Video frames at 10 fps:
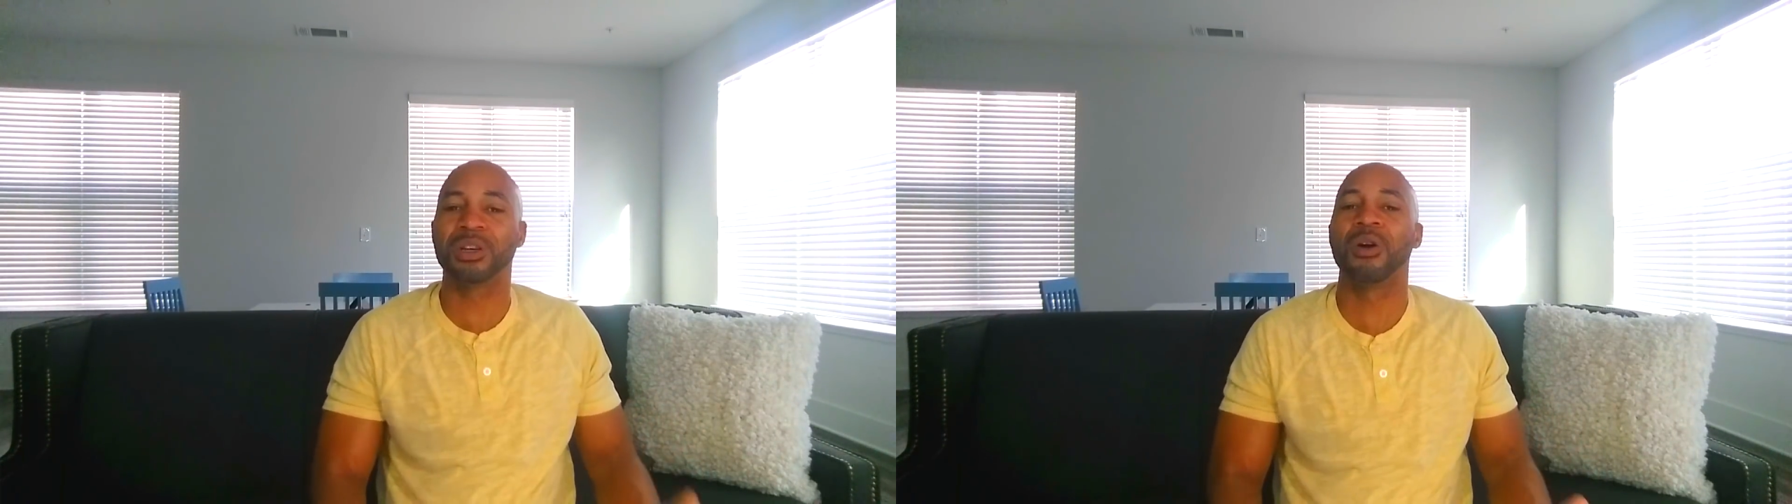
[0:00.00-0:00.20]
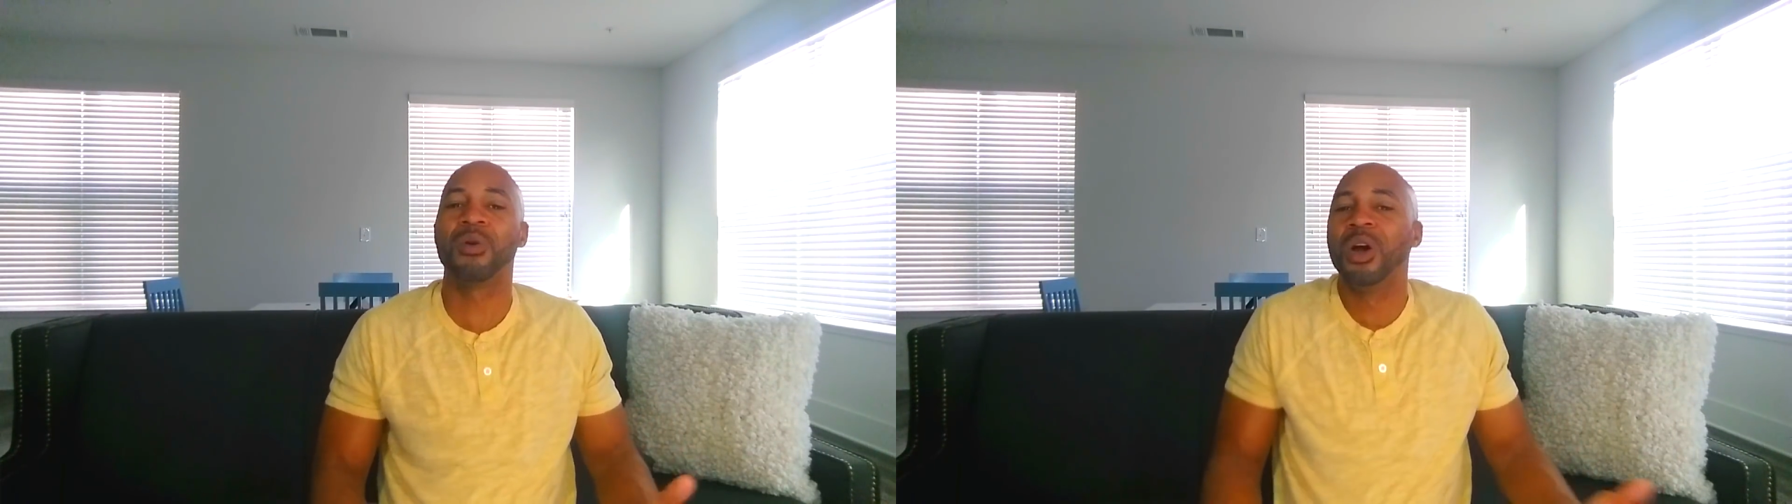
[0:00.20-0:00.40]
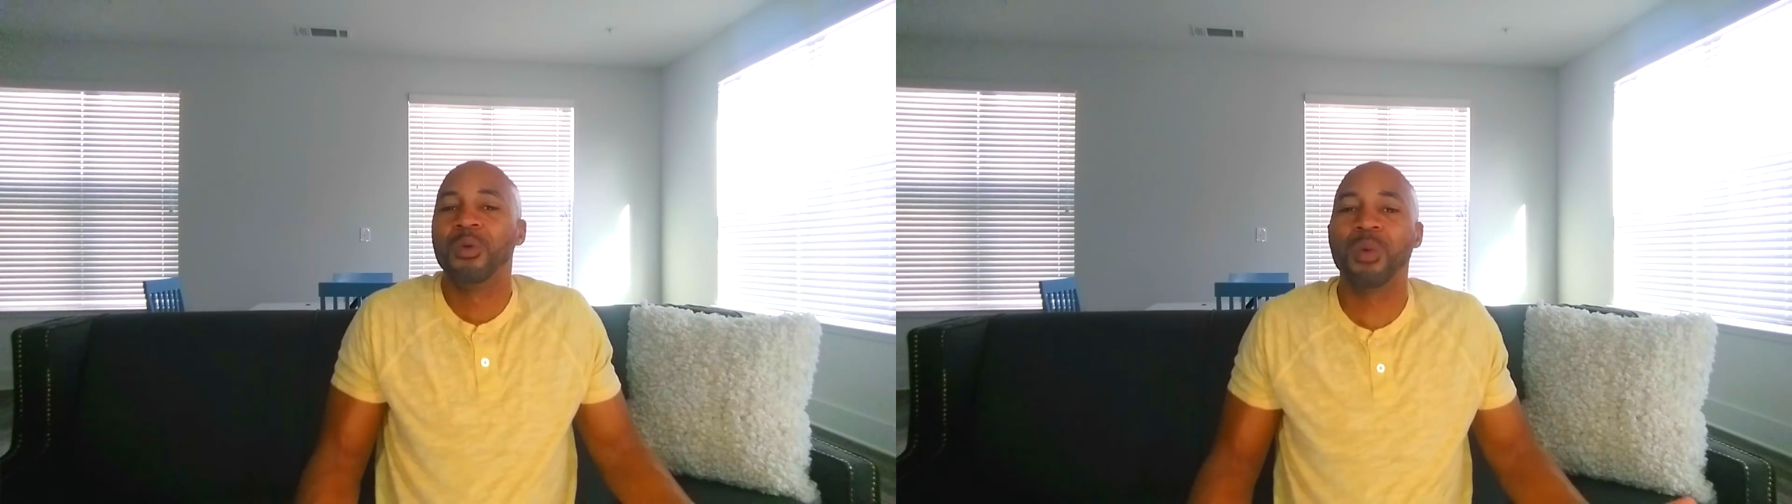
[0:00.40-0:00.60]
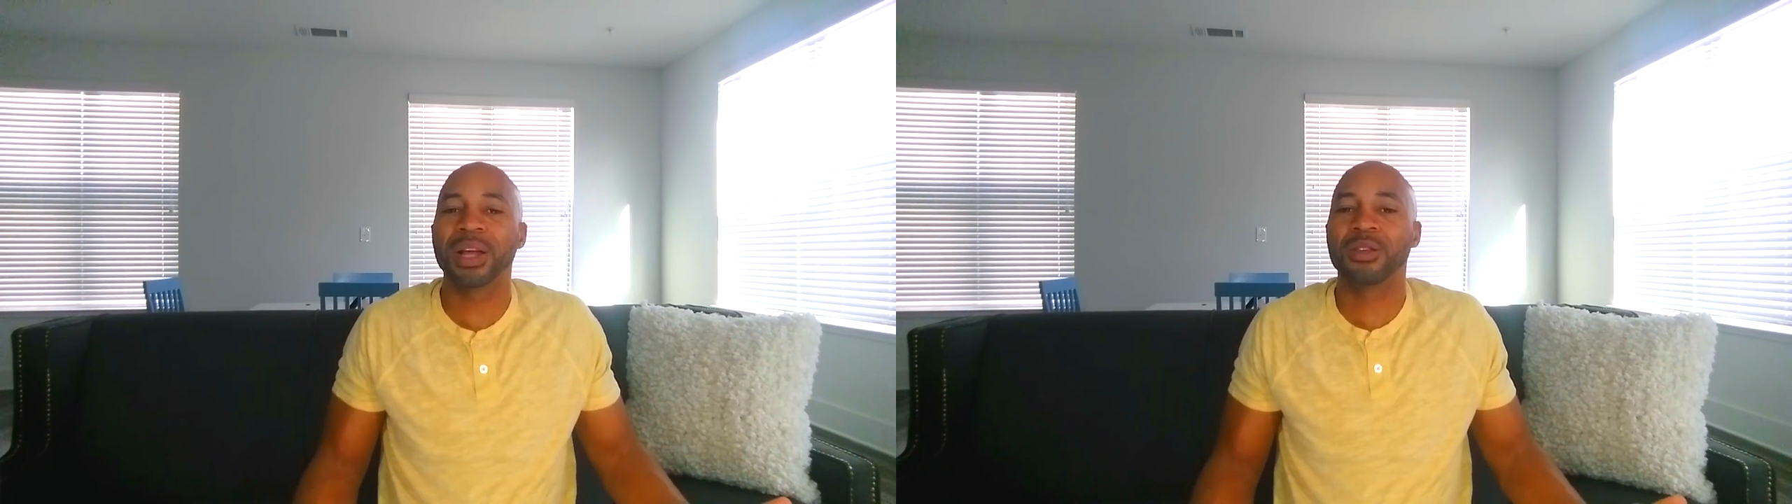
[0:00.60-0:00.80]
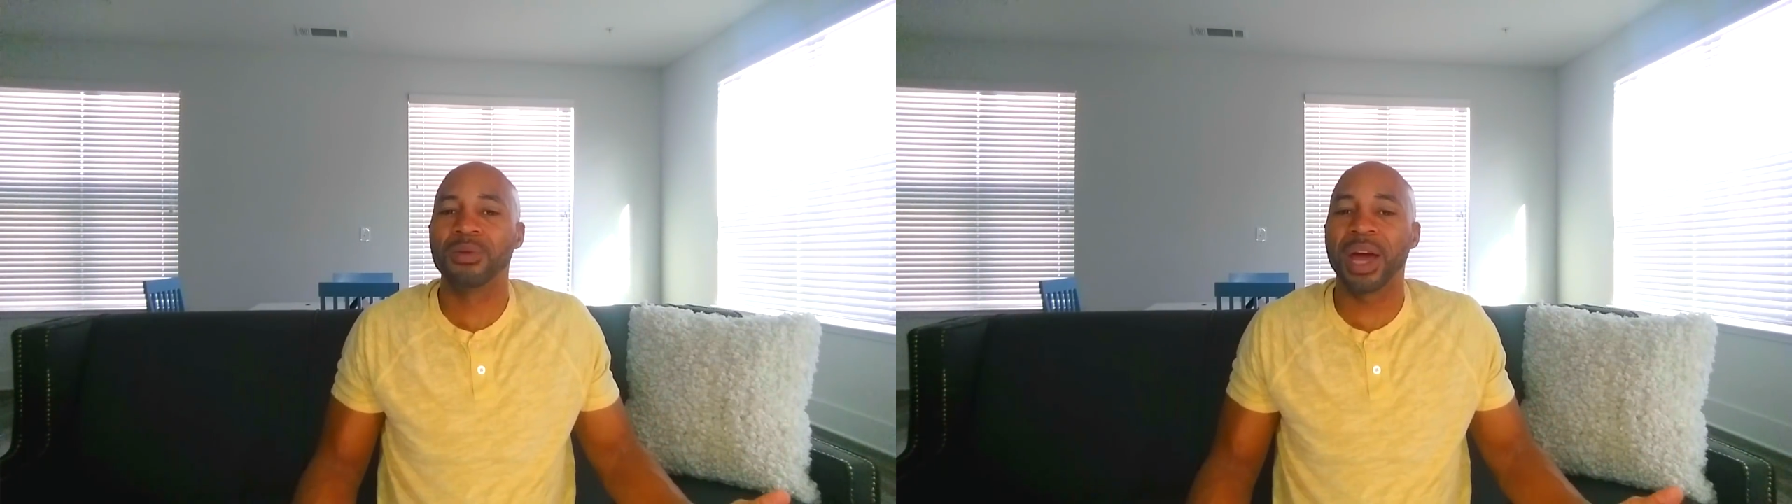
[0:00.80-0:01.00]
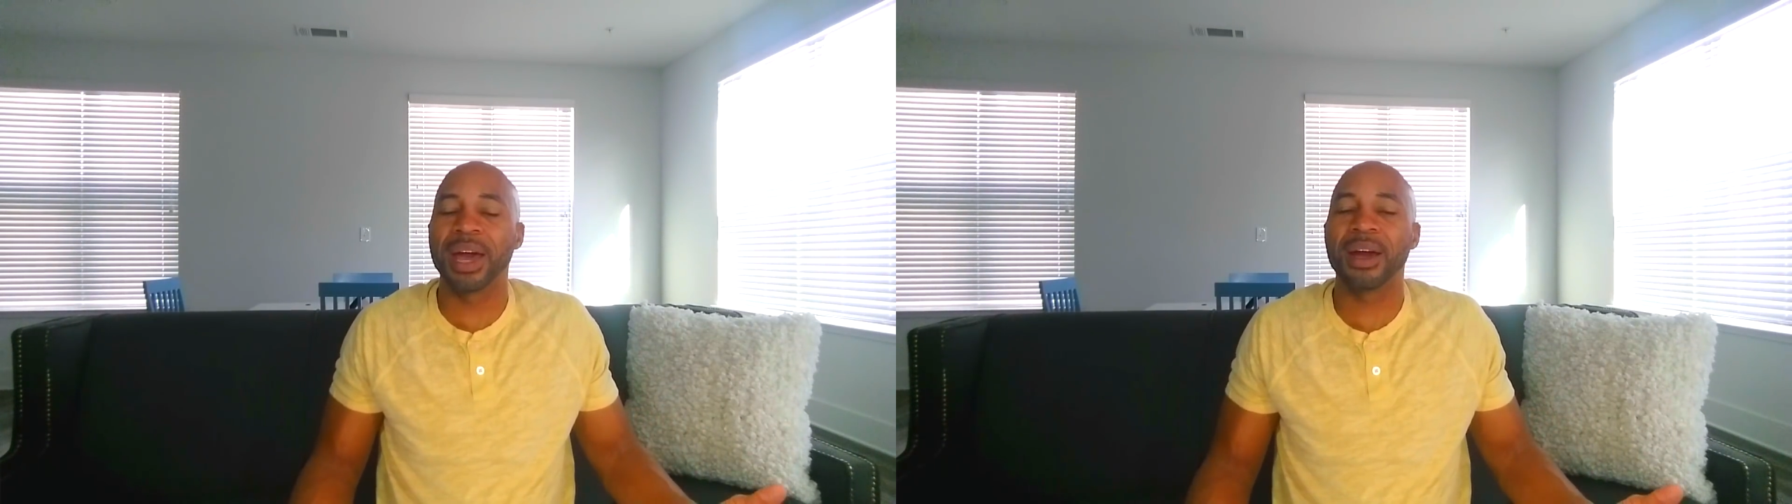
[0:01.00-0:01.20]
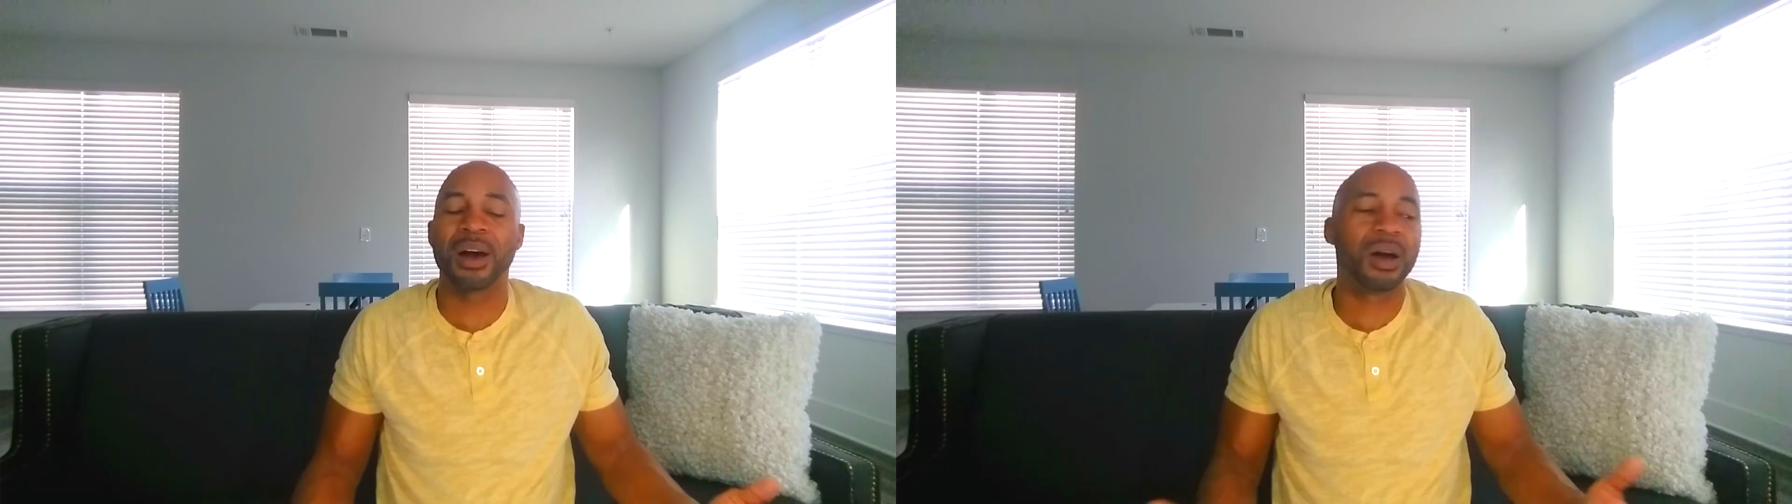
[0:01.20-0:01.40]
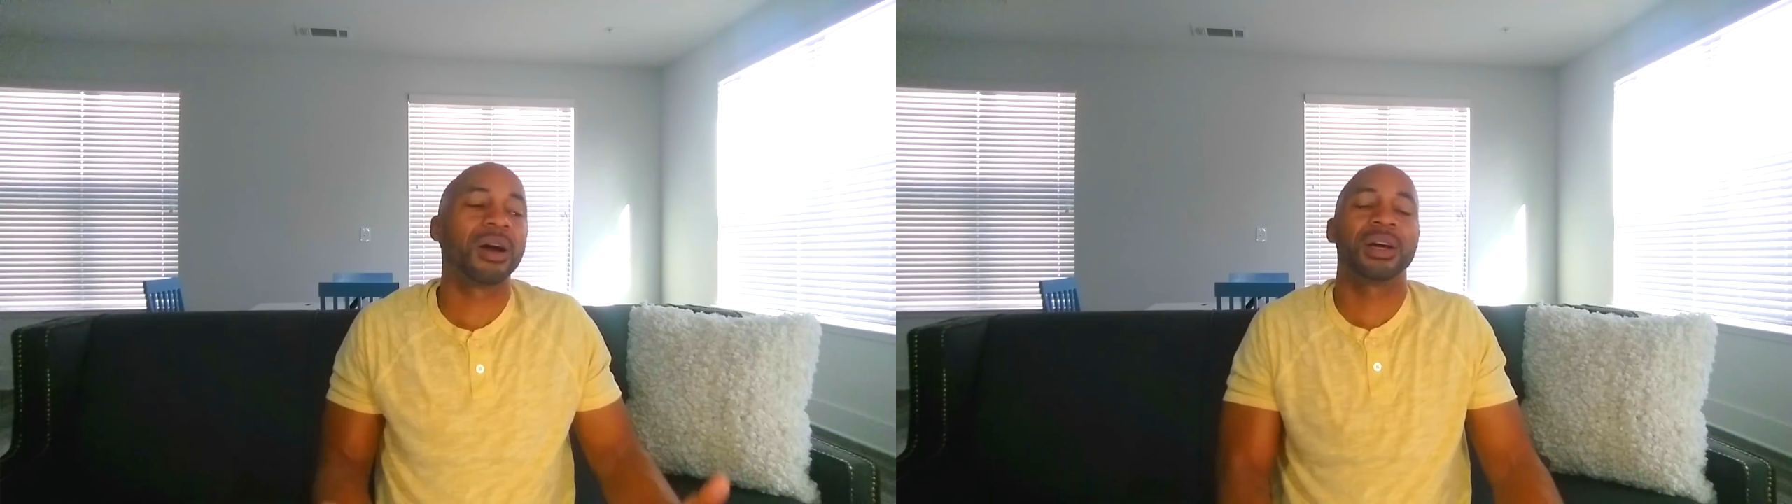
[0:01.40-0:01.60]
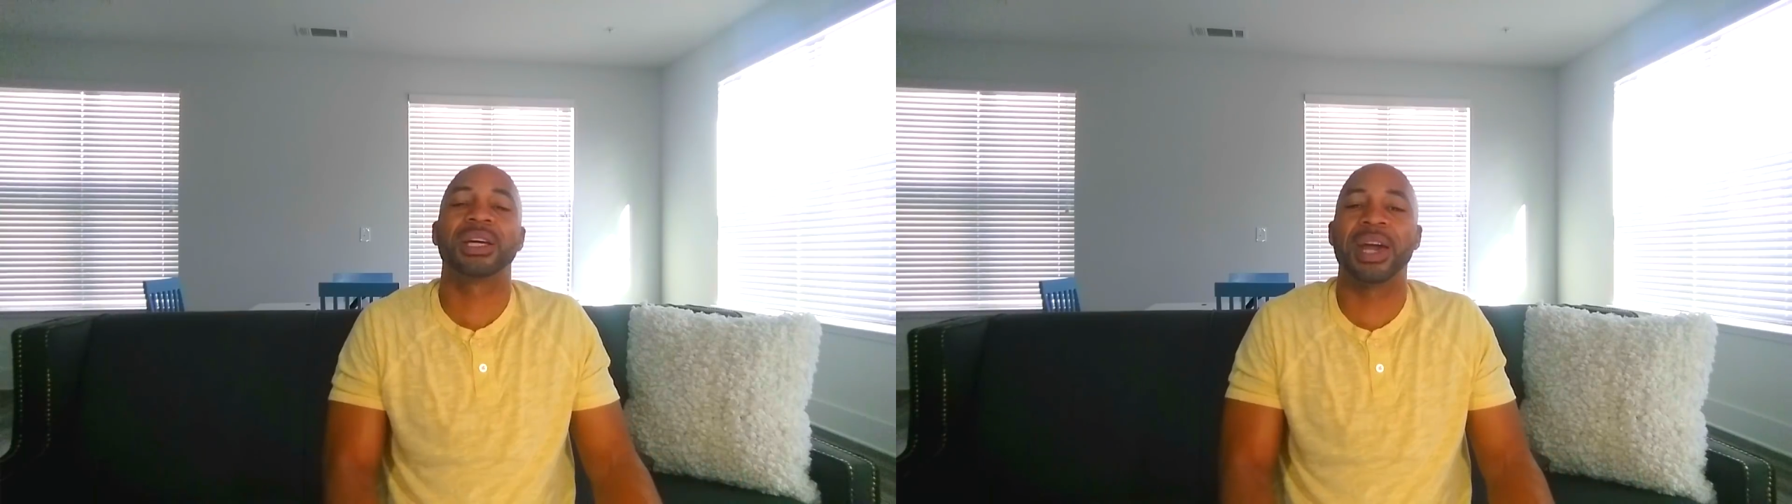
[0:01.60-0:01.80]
so what do they uh,